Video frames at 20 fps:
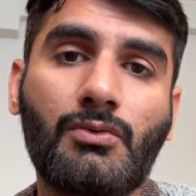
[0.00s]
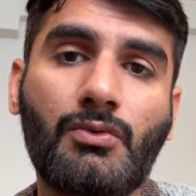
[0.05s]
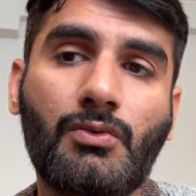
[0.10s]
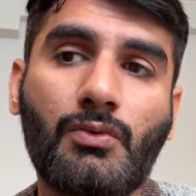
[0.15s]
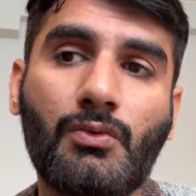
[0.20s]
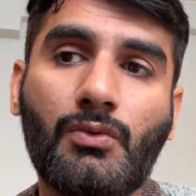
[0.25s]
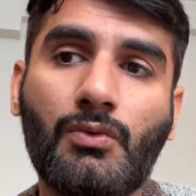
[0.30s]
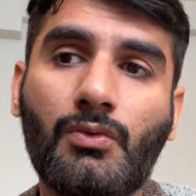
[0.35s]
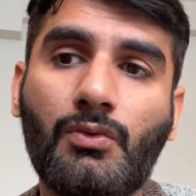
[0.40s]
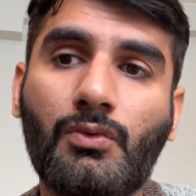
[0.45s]

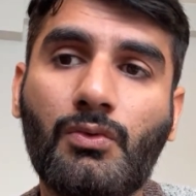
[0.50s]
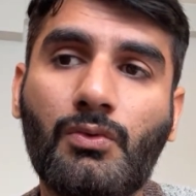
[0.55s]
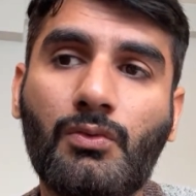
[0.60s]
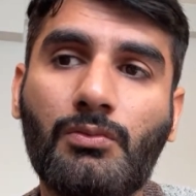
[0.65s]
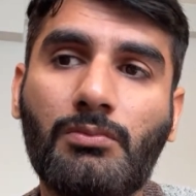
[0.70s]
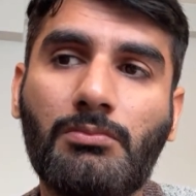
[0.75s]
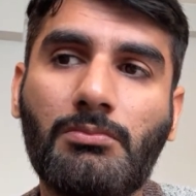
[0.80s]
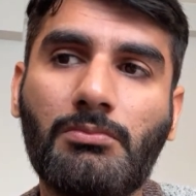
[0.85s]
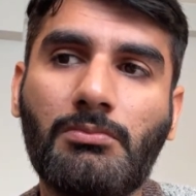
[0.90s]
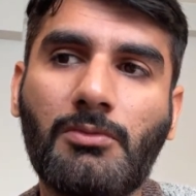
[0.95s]

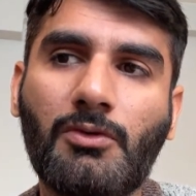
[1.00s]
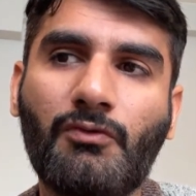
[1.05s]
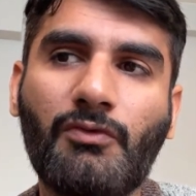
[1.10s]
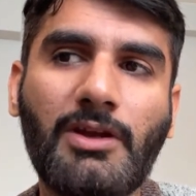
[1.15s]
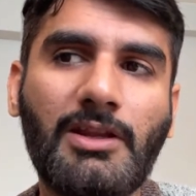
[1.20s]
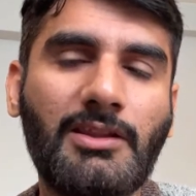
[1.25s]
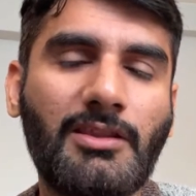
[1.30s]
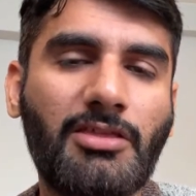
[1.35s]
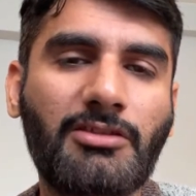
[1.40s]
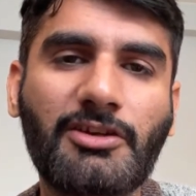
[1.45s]
to,
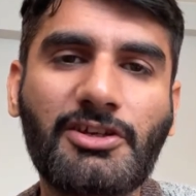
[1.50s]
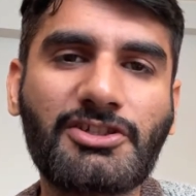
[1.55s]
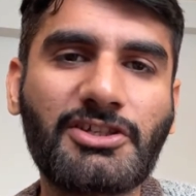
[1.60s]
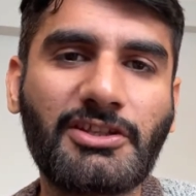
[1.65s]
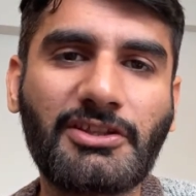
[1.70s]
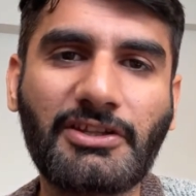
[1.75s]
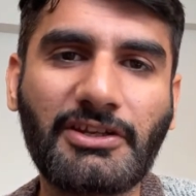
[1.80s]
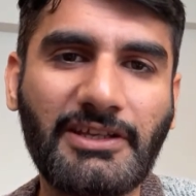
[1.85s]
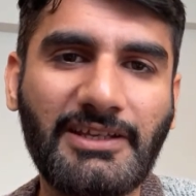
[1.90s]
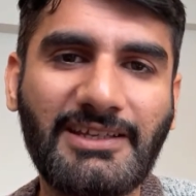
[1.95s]
well,
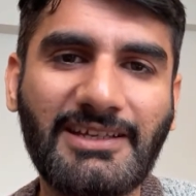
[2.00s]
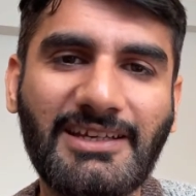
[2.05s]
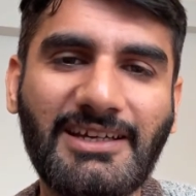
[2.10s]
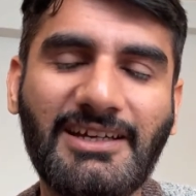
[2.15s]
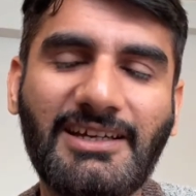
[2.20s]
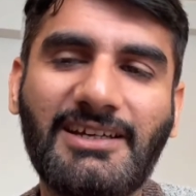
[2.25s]
station 3,